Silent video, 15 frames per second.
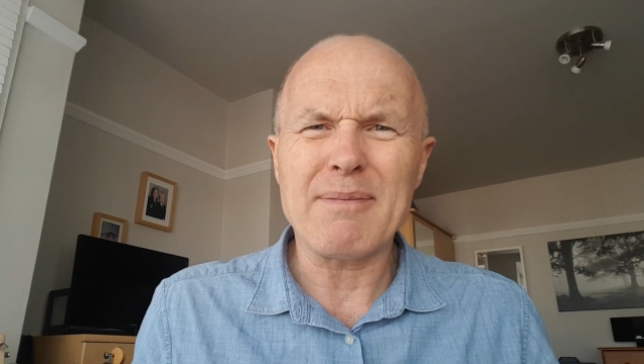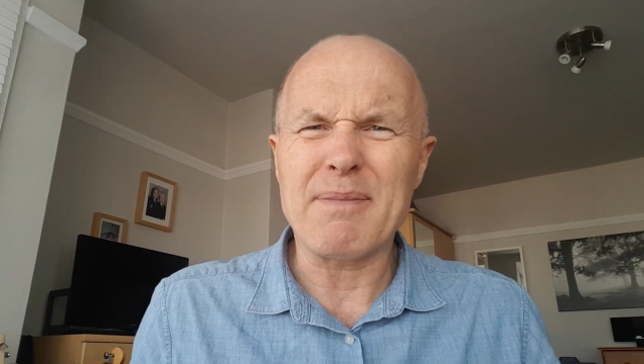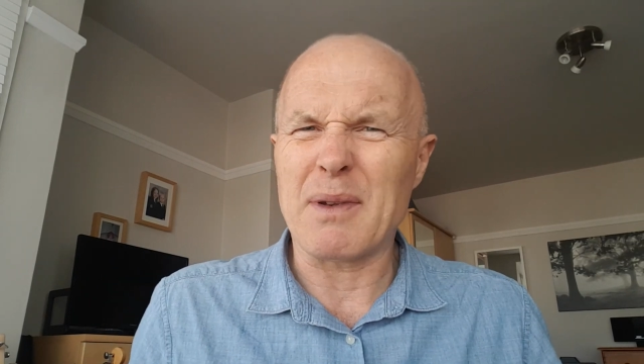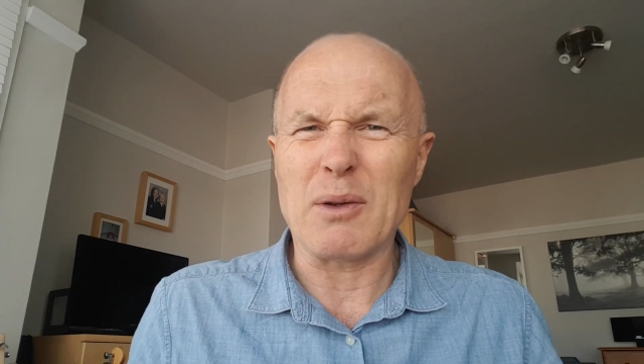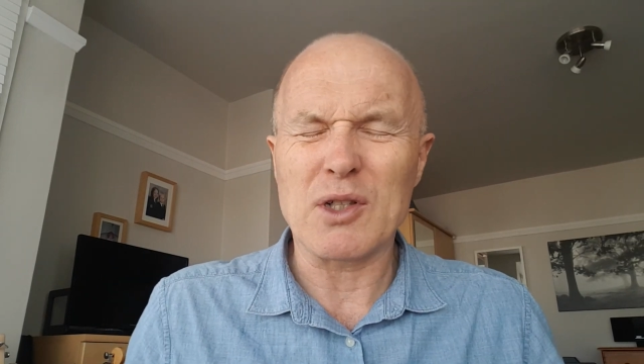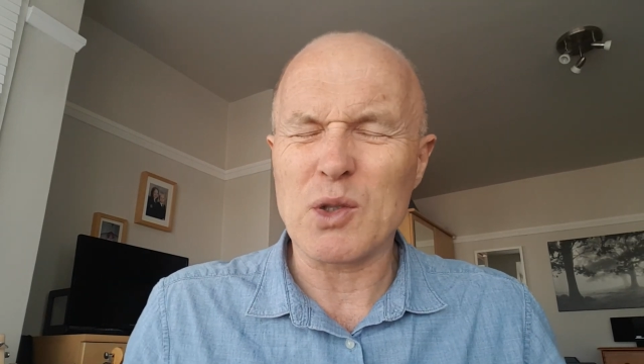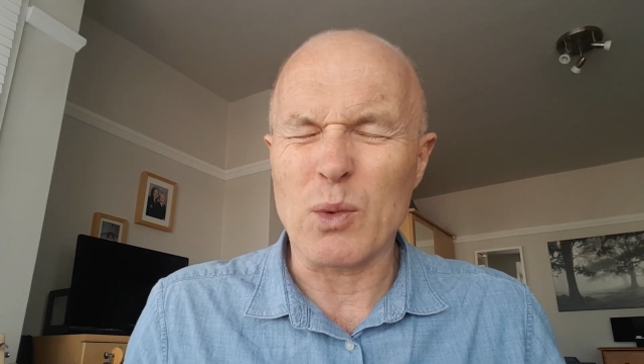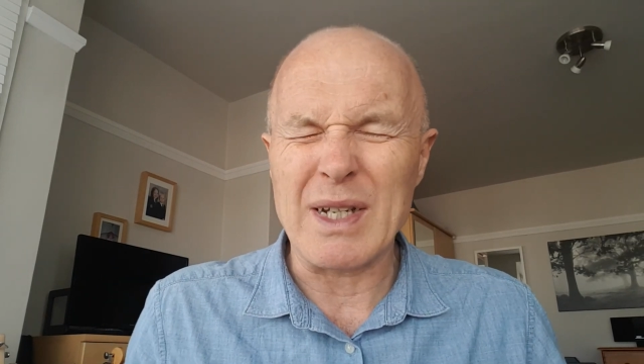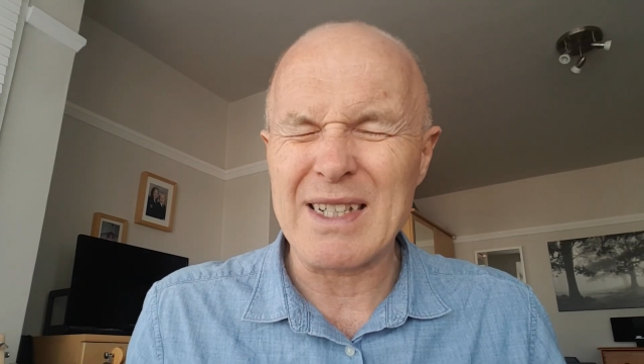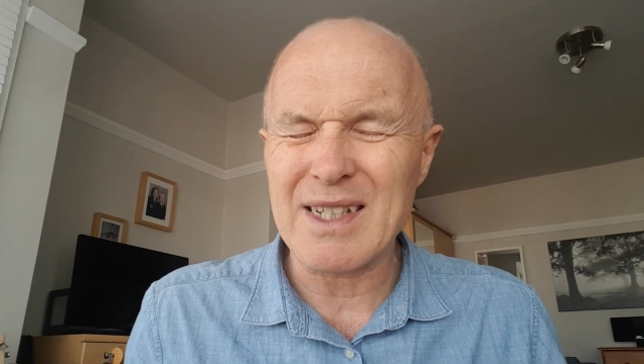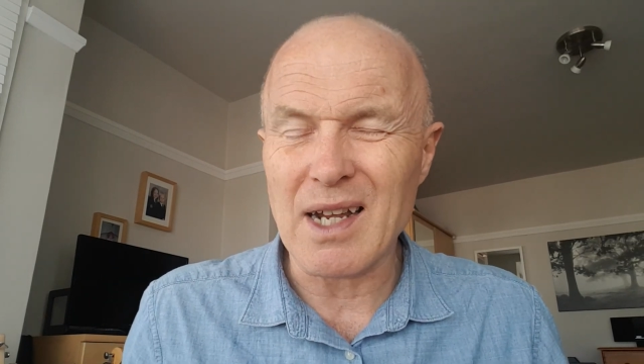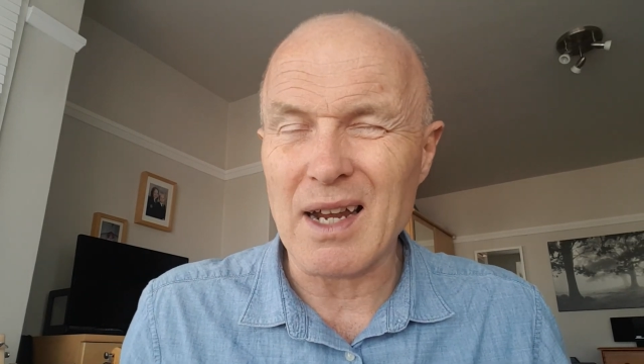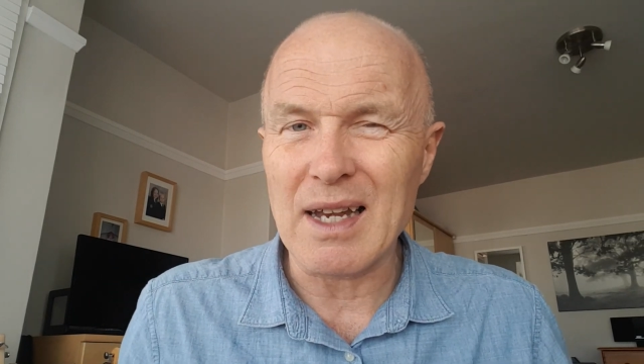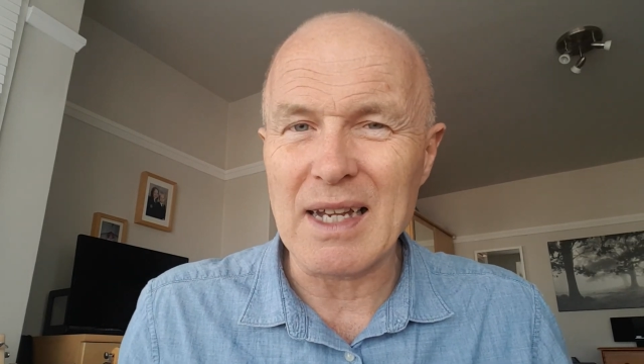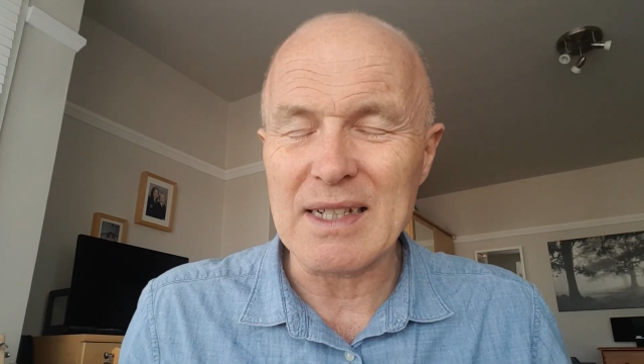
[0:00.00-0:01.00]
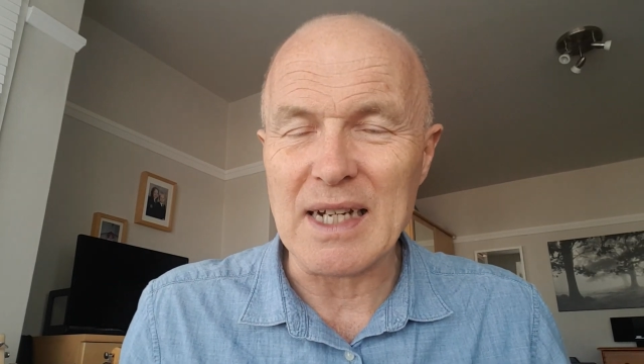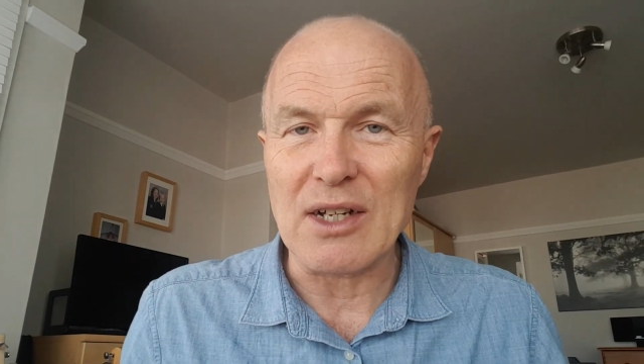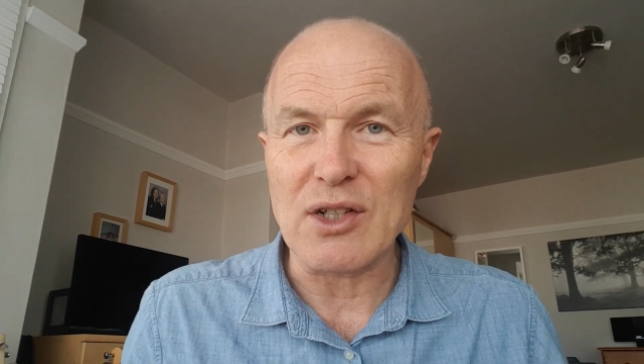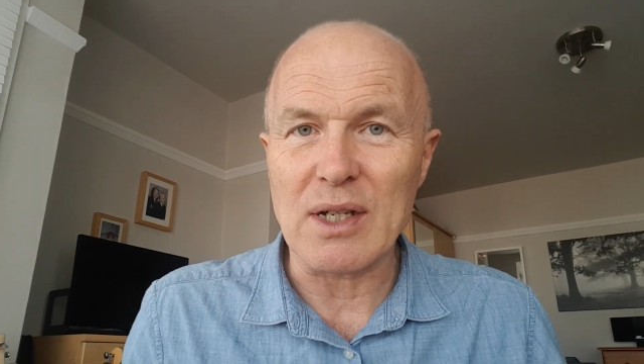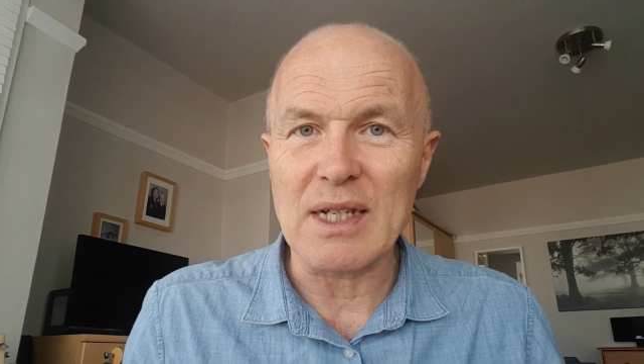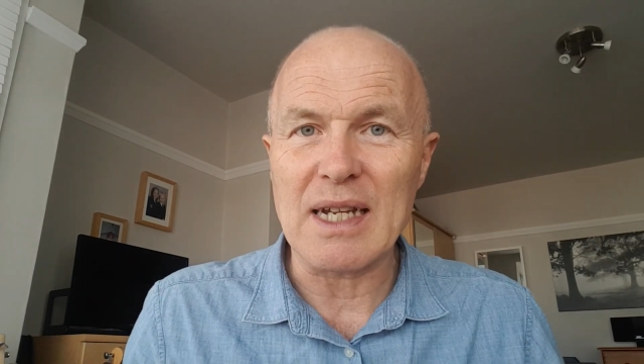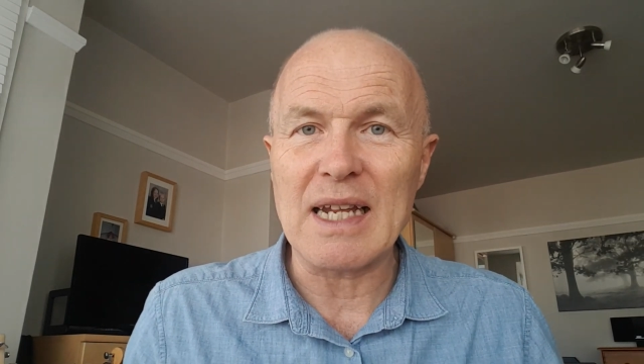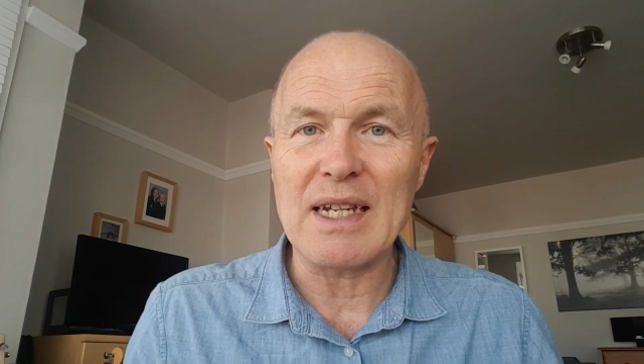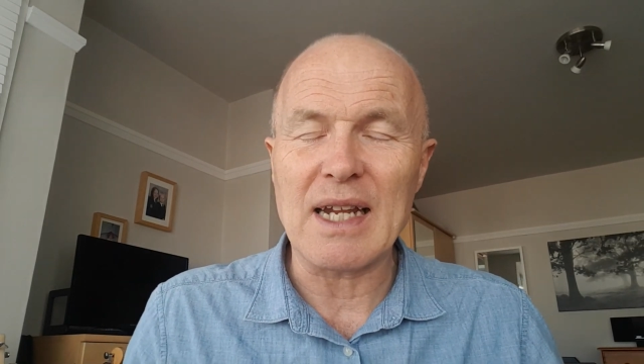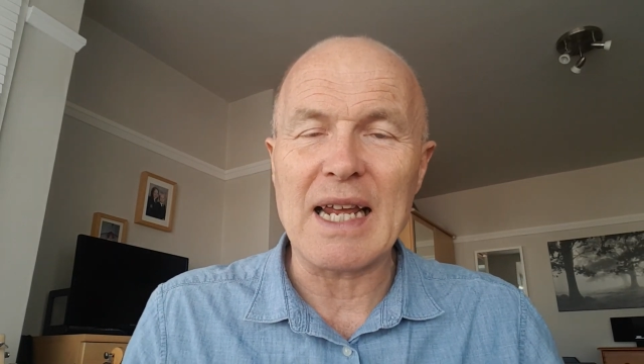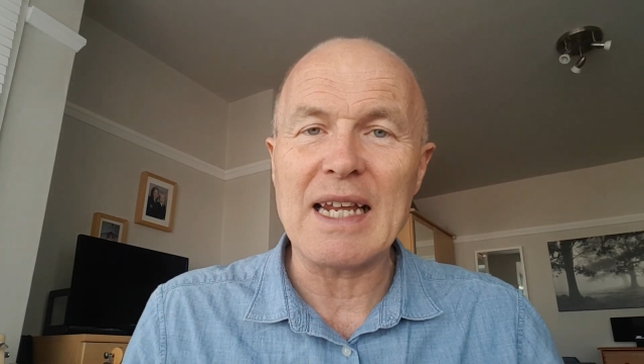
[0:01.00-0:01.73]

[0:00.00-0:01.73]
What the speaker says: not sure what his title is actually.